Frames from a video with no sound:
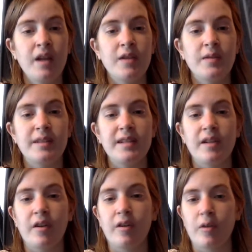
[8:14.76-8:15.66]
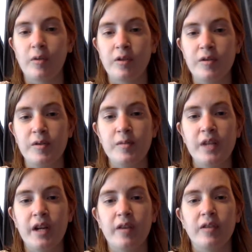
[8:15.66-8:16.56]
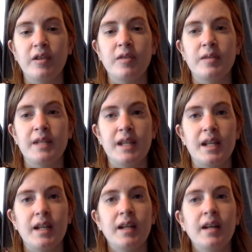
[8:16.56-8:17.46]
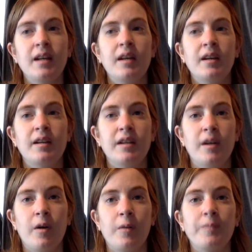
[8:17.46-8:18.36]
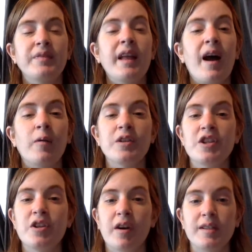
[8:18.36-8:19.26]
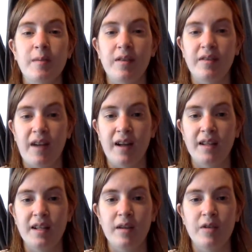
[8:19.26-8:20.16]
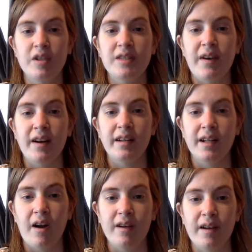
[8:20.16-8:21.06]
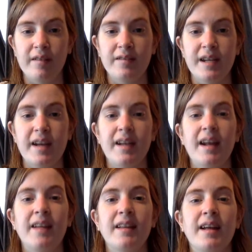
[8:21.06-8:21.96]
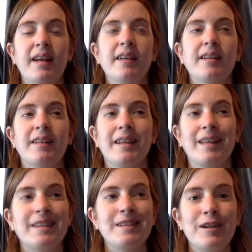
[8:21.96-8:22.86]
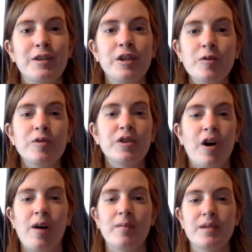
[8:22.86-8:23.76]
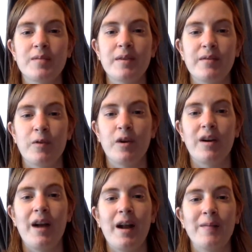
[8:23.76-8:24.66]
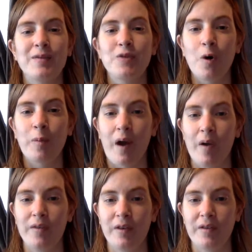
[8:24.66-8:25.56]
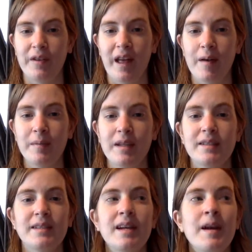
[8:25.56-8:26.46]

You can see it on her old YouTube channel. You see it, you know, now when she talks about the fact that, you know, she's finally gotten out of debt, and that, like, that's a huge accomplishment for her, and I'm so proud of her for that, because